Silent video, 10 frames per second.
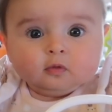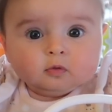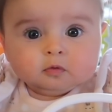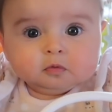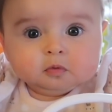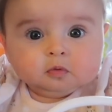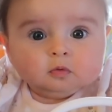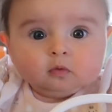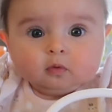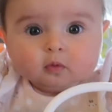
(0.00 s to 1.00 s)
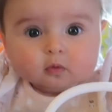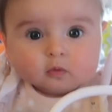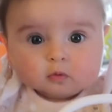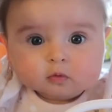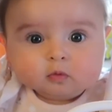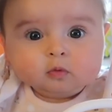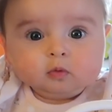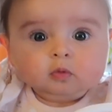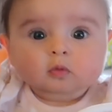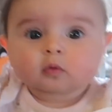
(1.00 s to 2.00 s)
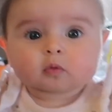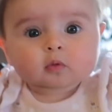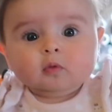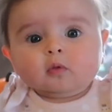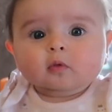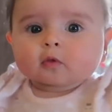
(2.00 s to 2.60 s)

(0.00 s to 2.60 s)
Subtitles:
(no one is talking)